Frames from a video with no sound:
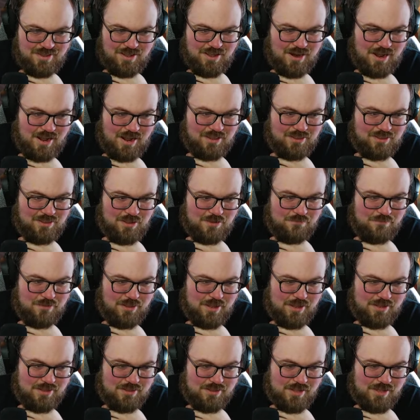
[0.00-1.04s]
God, I love
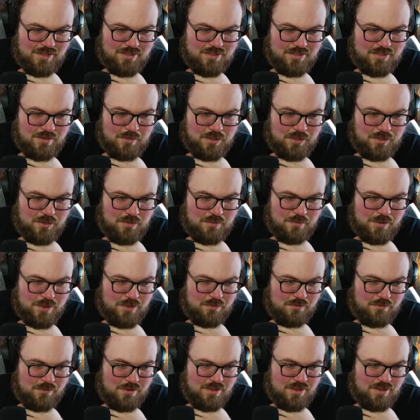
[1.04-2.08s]
that that sub alert
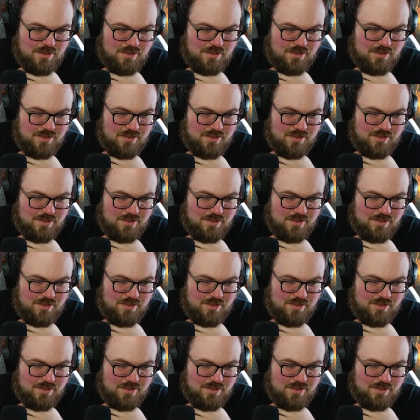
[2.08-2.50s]
by the way.